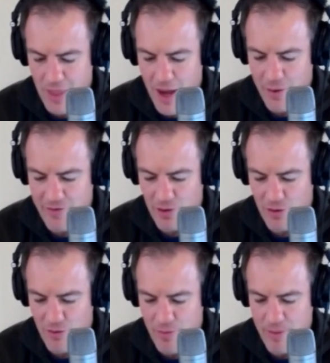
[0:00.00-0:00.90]
However,
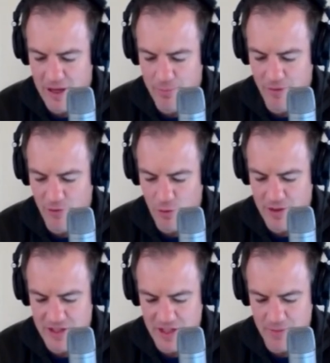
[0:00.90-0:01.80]
a repeat
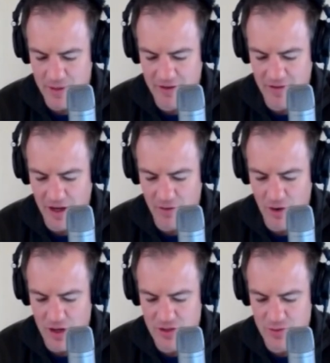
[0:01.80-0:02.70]
performance and the big fellow
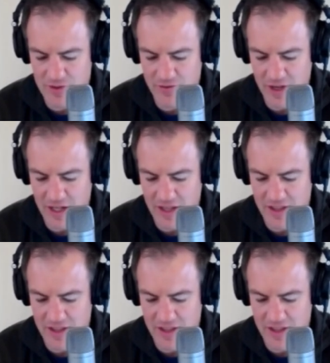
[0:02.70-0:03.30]
rose to his feet,